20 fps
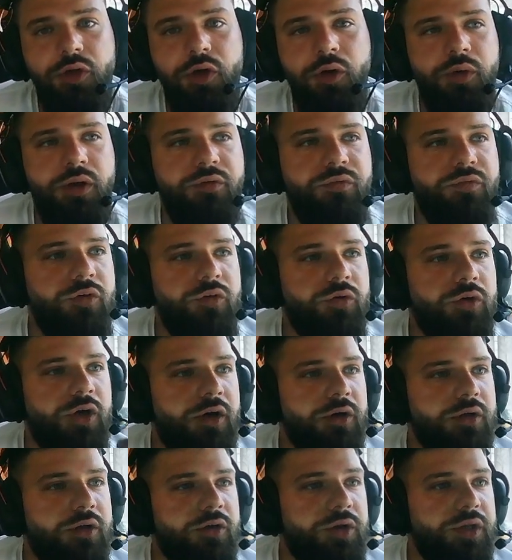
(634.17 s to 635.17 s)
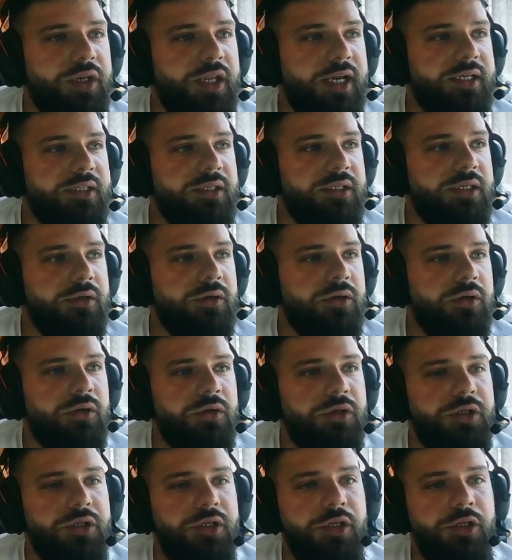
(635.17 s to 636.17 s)
If you are connecting
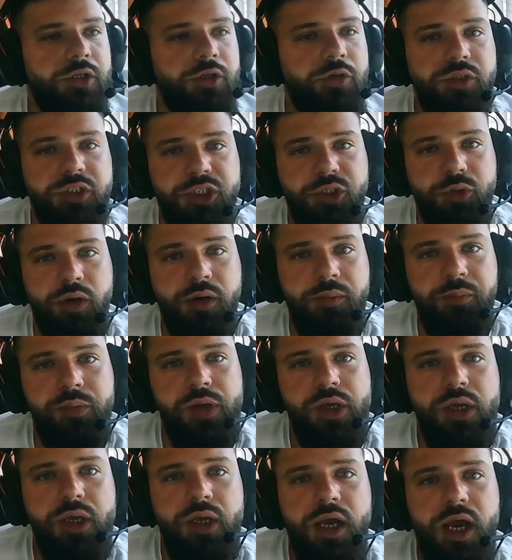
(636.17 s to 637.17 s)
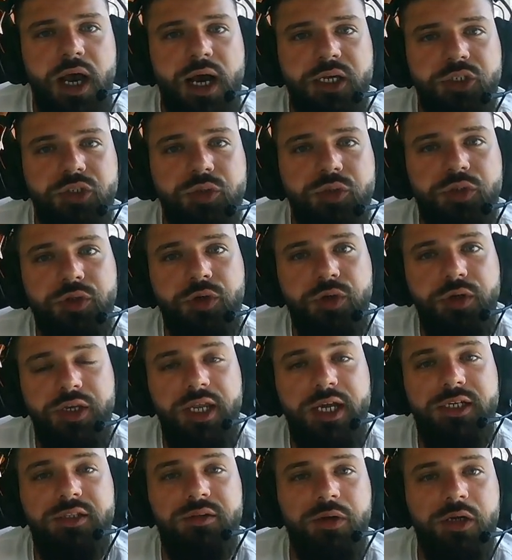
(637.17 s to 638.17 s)
on Uniswap, I should
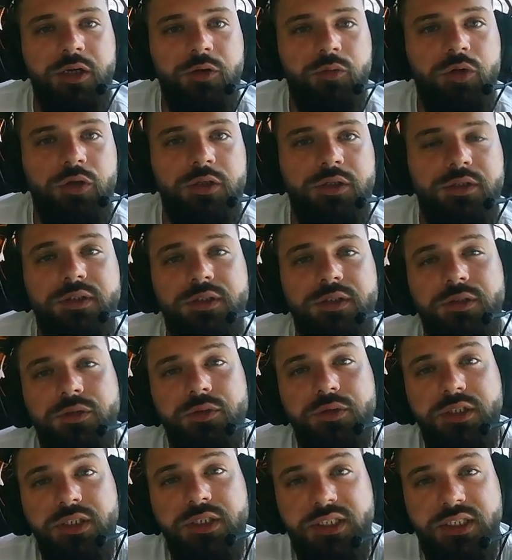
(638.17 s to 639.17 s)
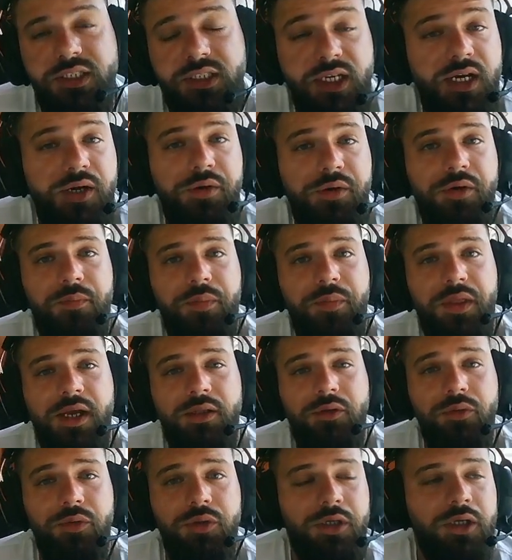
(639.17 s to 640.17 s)
connect my wallet into the Ethereum
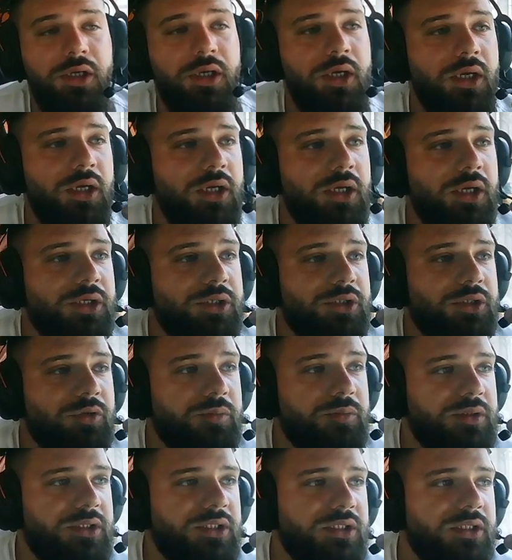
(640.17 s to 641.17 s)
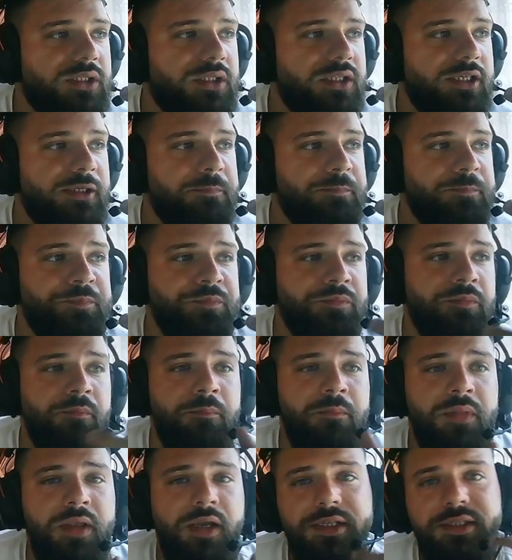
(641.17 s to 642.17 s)
network. So basically,
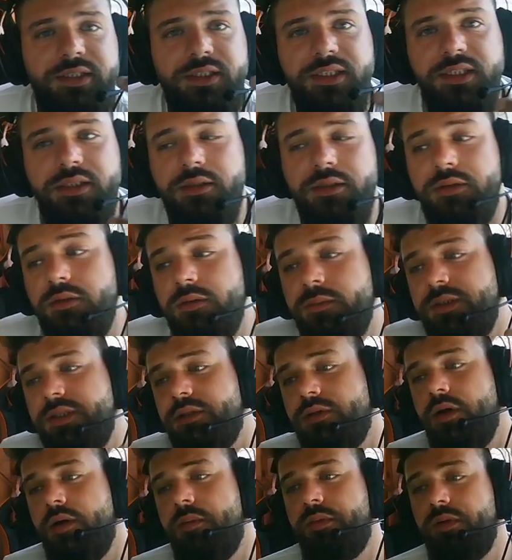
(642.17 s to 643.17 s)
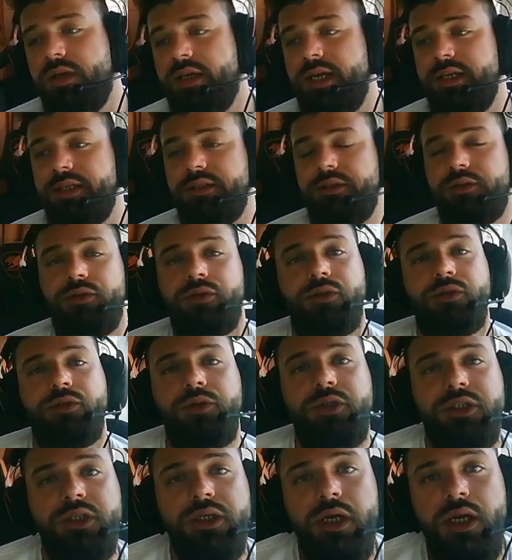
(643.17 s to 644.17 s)
it is a little bit complicated to
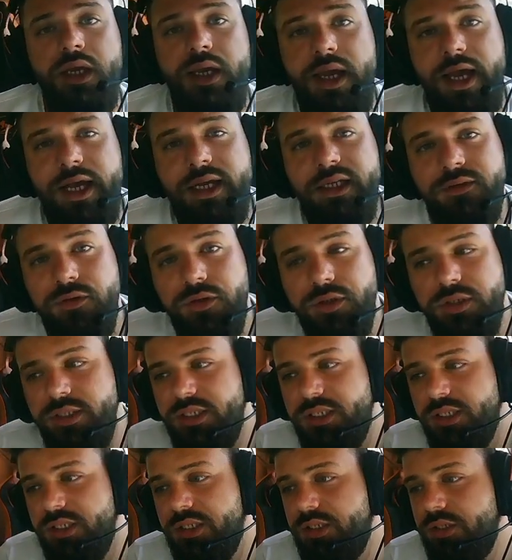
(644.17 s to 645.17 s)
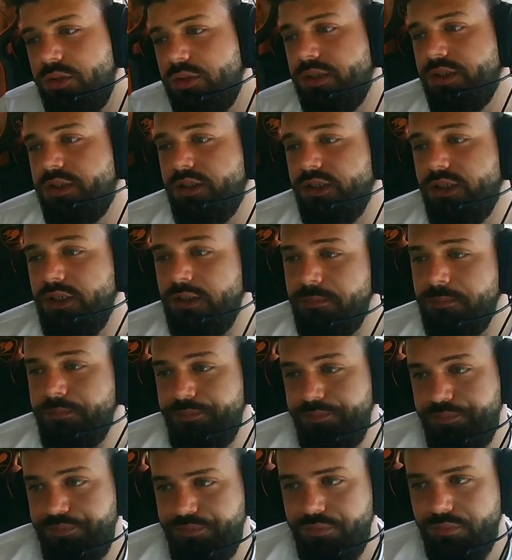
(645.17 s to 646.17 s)
use. As for the security,
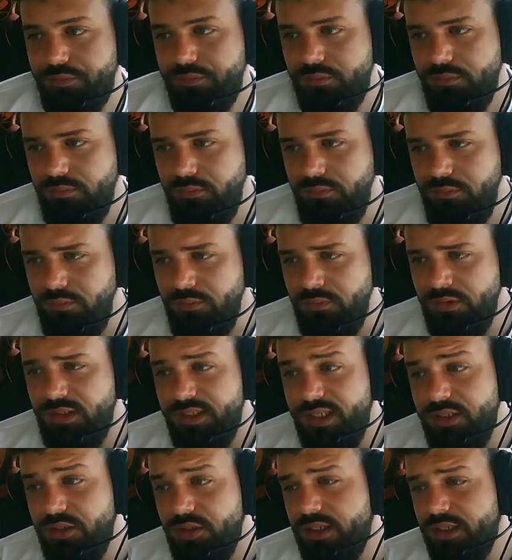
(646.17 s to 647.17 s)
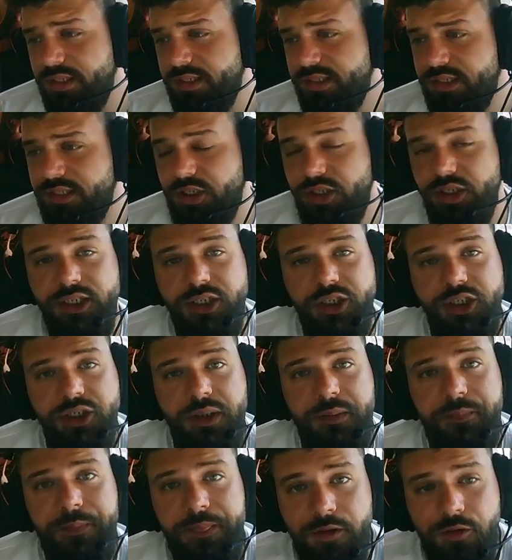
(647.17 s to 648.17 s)
centralized exchange
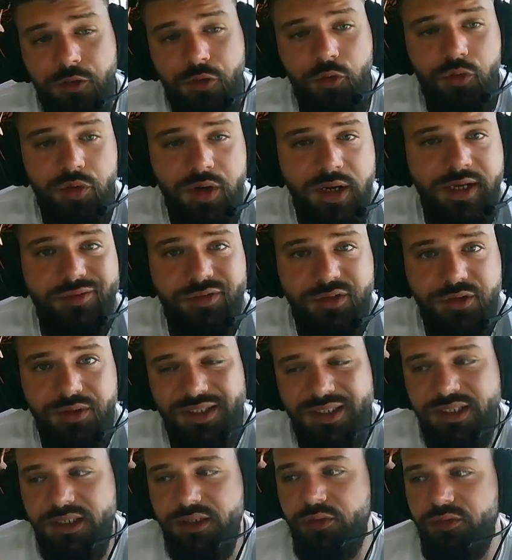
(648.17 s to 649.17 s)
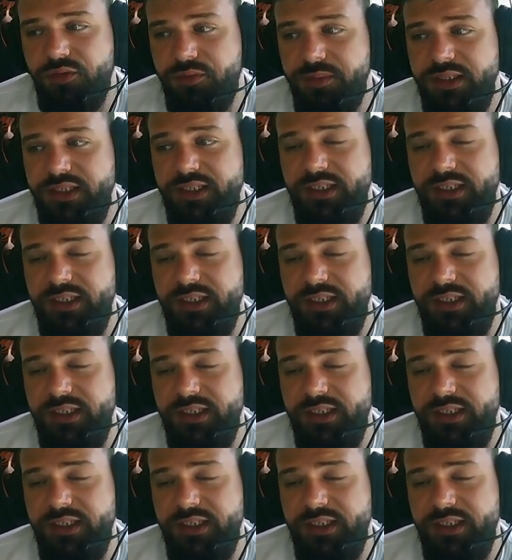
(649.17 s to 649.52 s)
do have the risk of being